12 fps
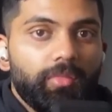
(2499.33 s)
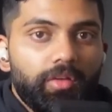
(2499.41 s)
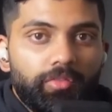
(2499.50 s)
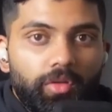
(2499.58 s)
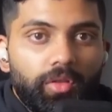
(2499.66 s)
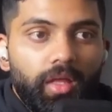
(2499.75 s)
I
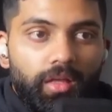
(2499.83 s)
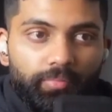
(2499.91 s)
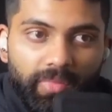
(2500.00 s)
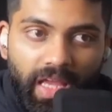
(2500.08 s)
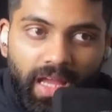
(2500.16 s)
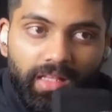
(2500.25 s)
feel like
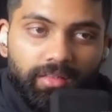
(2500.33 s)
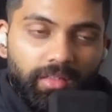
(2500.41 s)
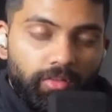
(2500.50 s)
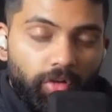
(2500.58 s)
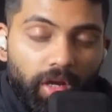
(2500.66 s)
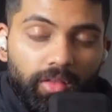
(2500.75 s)
at
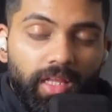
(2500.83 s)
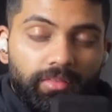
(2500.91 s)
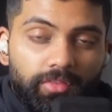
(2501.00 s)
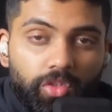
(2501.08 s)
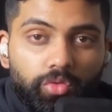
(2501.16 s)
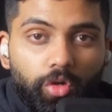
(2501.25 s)
around
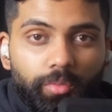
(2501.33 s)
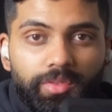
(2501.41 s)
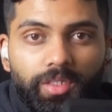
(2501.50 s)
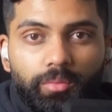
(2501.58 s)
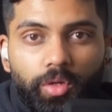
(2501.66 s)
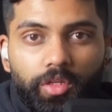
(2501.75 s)
11 to
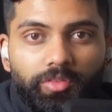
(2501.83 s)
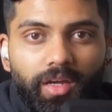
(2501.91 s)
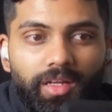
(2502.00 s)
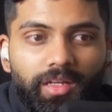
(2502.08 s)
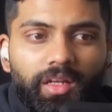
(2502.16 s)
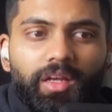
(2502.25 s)
12% body
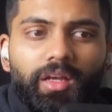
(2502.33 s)
fat,